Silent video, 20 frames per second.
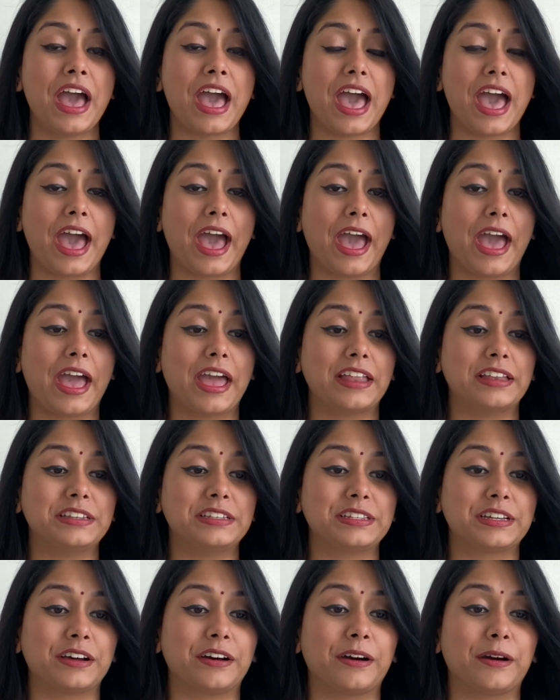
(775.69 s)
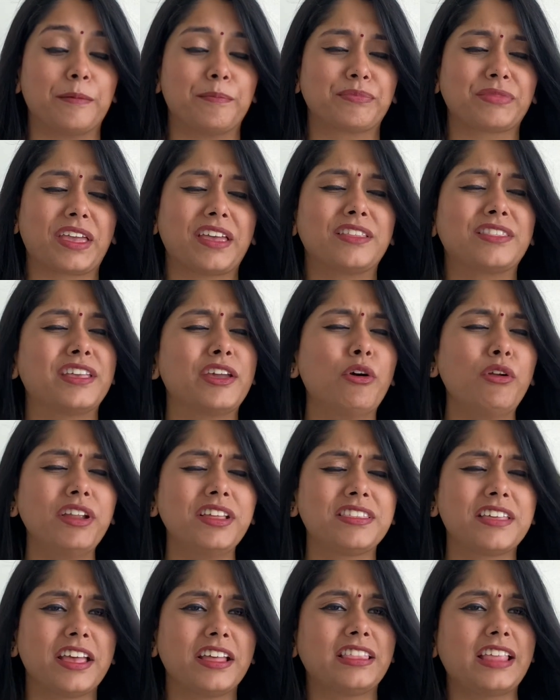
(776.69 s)
And the only
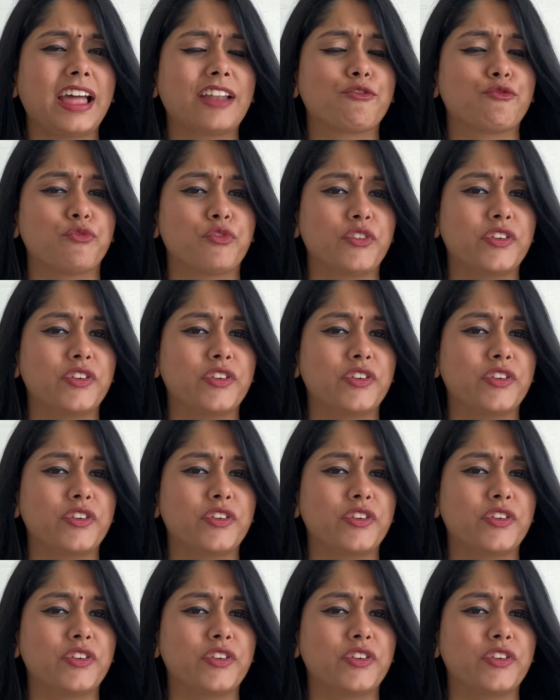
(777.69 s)
thing that